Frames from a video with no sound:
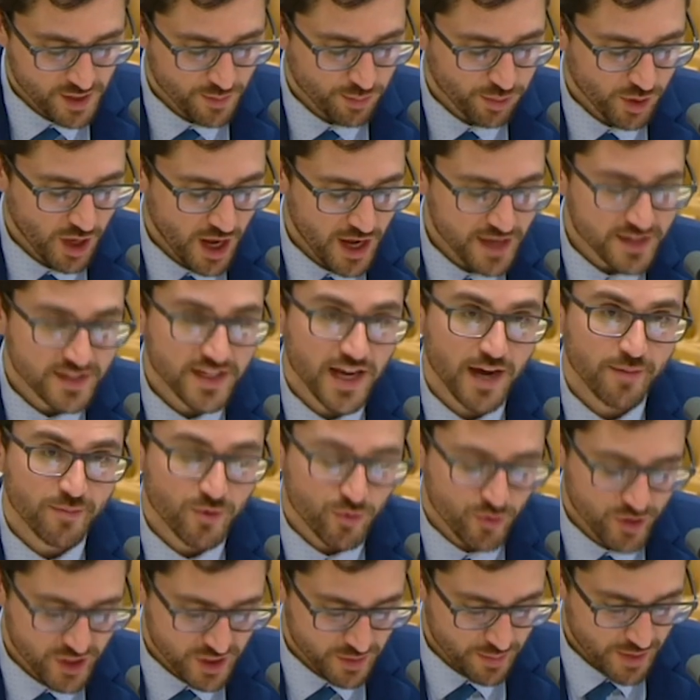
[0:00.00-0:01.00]
applies
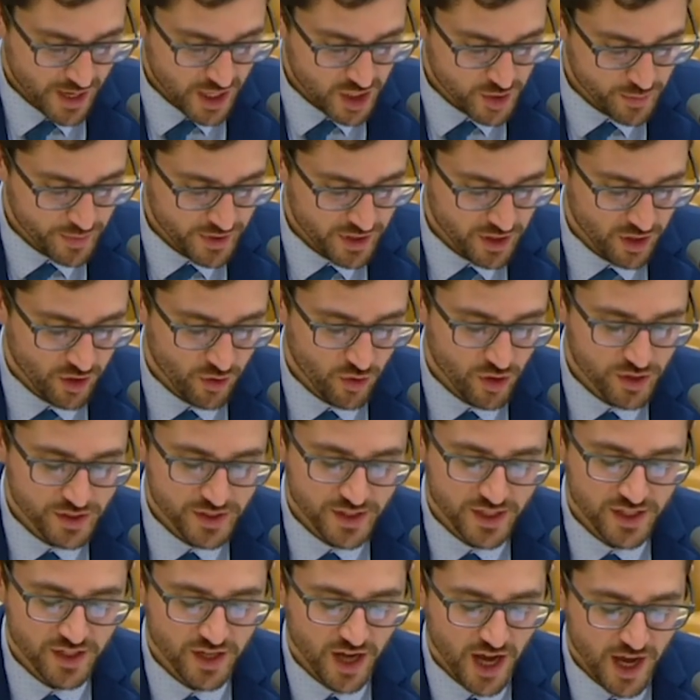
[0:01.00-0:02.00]
carbon risk management across
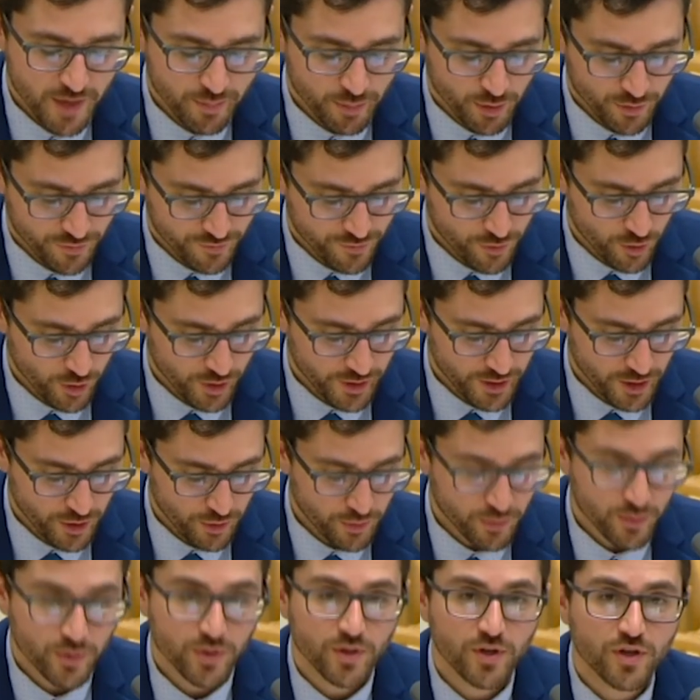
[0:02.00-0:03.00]
the entire portfolio.